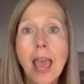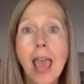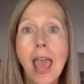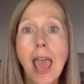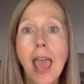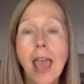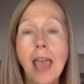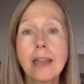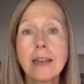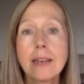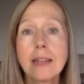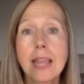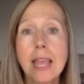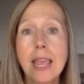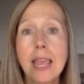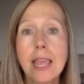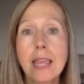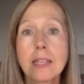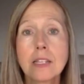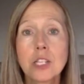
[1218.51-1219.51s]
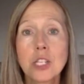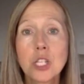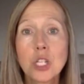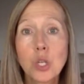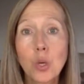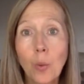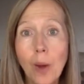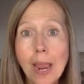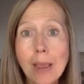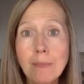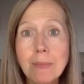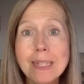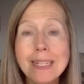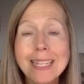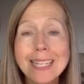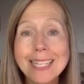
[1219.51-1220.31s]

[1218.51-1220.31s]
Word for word: and they scraped the